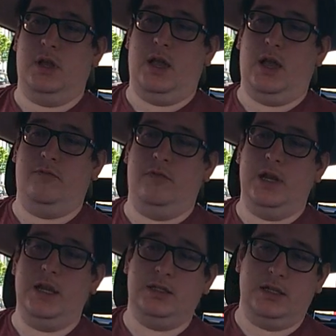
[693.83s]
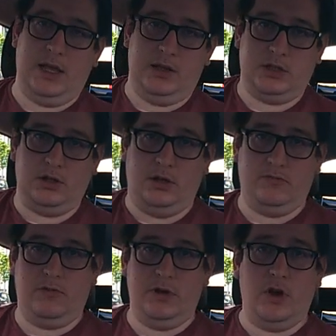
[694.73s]
and release and get
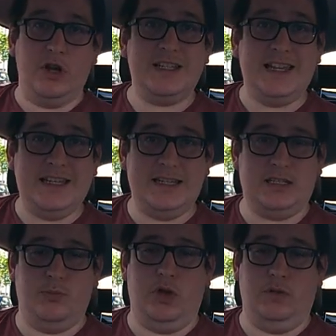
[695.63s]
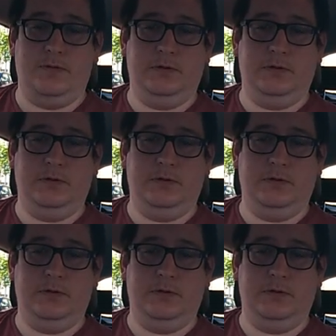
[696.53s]
nice and easy to move.